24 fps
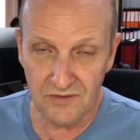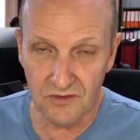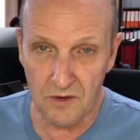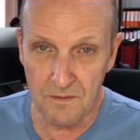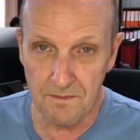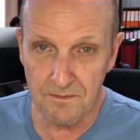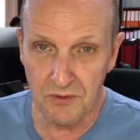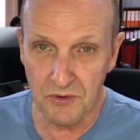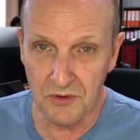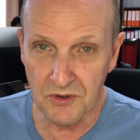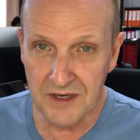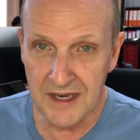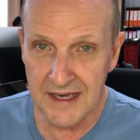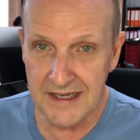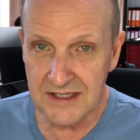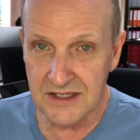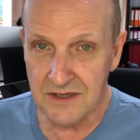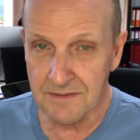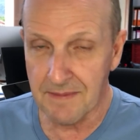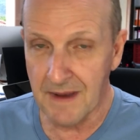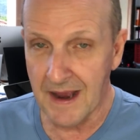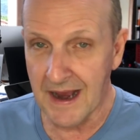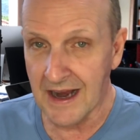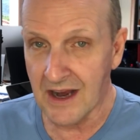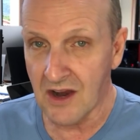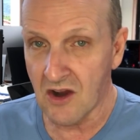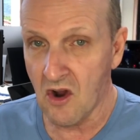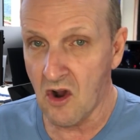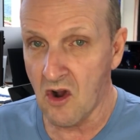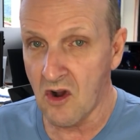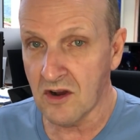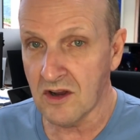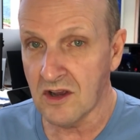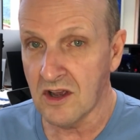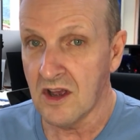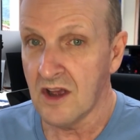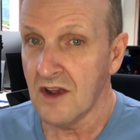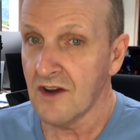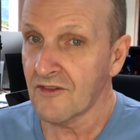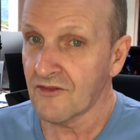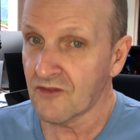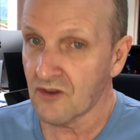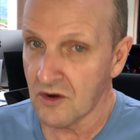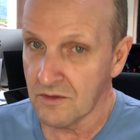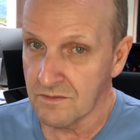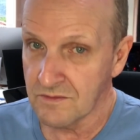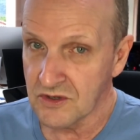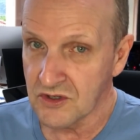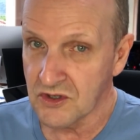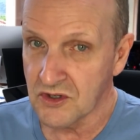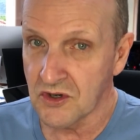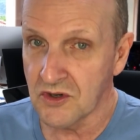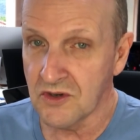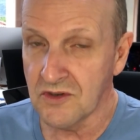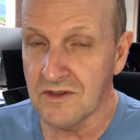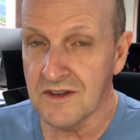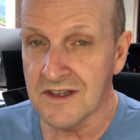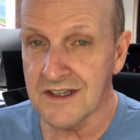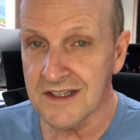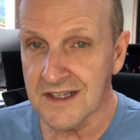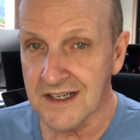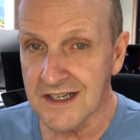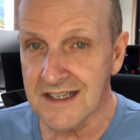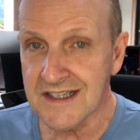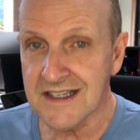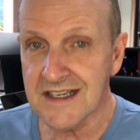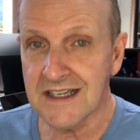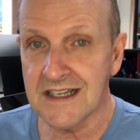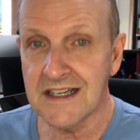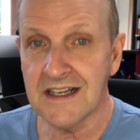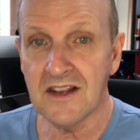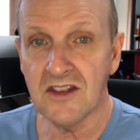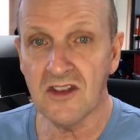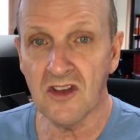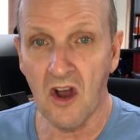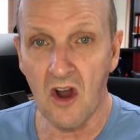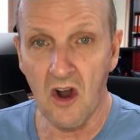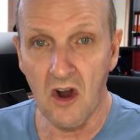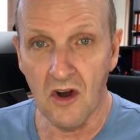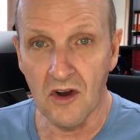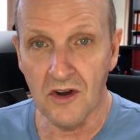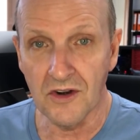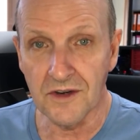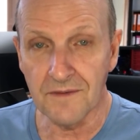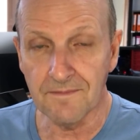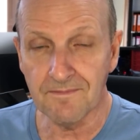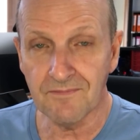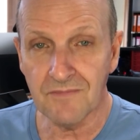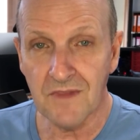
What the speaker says: from Phuket to Bangkok, from June the 16th on.